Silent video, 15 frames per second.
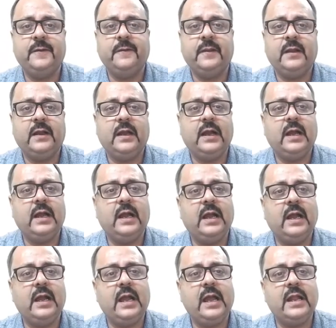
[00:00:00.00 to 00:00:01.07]

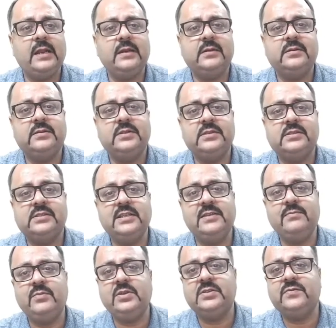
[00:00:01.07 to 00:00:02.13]
and the
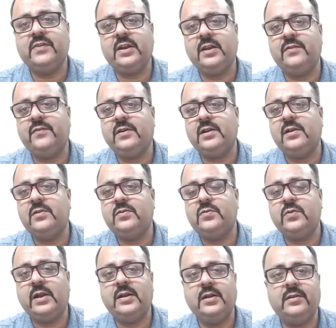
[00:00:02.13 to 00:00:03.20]
seam is very difficult
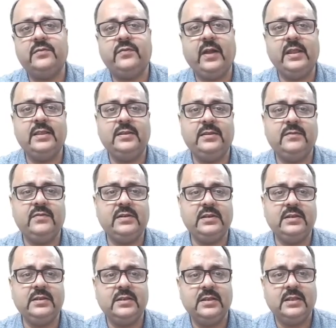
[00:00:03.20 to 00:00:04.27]
to identify even
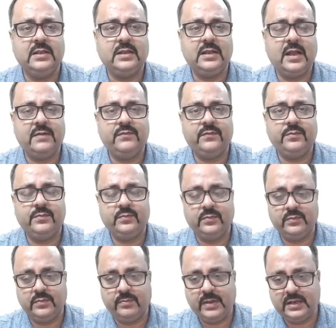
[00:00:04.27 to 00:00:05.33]
in high
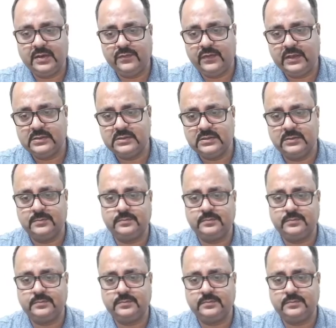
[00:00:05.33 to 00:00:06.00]
magnification.